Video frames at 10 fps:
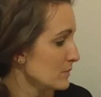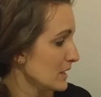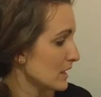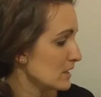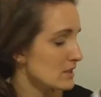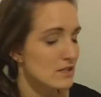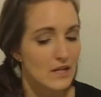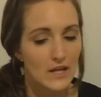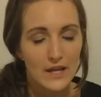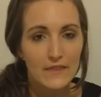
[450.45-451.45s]
because
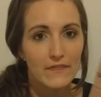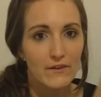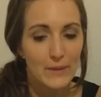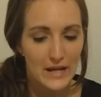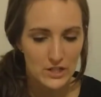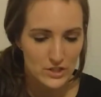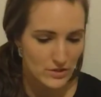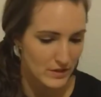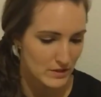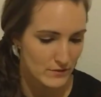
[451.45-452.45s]
they package their
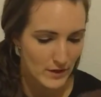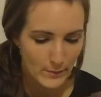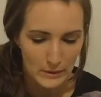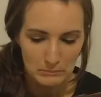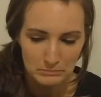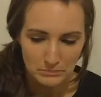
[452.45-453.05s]
things very well.